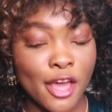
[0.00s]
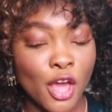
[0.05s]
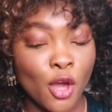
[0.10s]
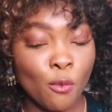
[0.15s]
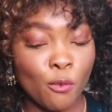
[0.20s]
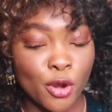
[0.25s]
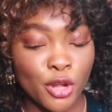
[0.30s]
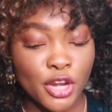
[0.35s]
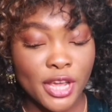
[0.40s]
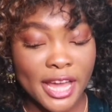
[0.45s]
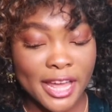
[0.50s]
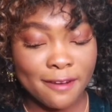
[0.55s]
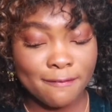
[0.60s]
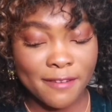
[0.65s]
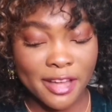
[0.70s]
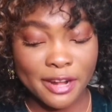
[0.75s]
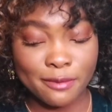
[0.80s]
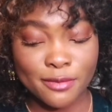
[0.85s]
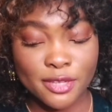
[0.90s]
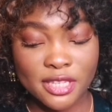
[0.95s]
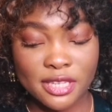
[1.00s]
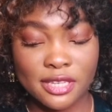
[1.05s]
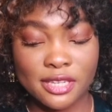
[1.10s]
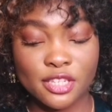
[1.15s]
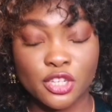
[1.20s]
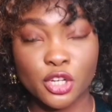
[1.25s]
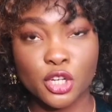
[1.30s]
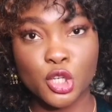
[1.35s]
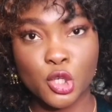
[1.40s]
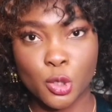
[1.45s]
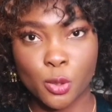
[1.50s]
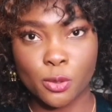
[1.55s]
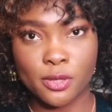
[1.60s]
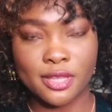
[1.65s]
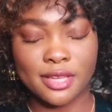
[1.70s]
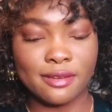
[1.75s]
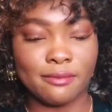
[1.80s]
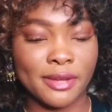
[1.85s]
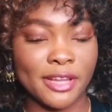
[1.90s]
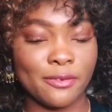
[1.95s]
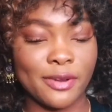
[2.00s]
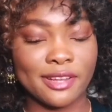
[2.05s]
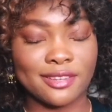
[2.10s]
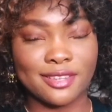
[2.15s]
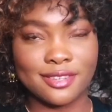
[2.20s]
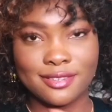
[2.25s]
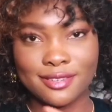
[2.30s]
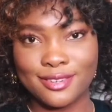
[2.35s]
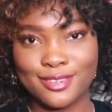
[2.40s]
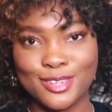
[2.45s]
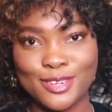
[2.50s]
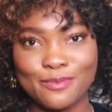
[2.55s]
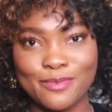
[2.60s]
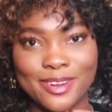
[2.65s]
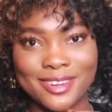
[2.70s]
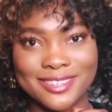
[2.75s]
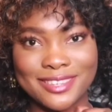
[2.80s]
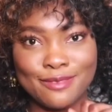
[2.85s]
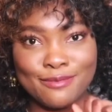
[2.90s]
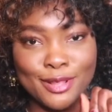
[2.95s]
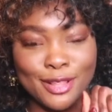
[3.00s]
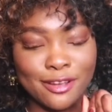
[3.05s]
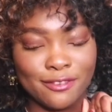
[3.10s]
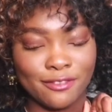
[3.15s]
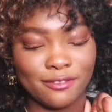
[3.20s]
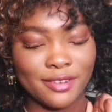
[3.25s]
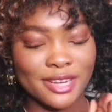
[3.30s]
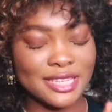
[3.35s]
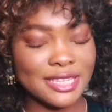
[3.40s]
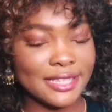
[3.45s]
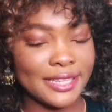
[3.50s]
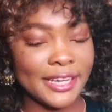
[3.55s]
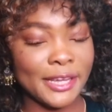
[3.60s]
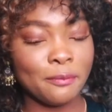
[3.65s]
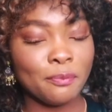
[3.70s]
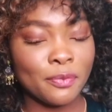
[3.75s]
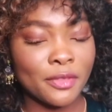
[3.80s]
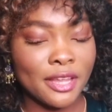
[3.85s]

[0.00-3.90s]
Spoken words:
when you get a vitamin C, these are the 2 products I've been loving recently.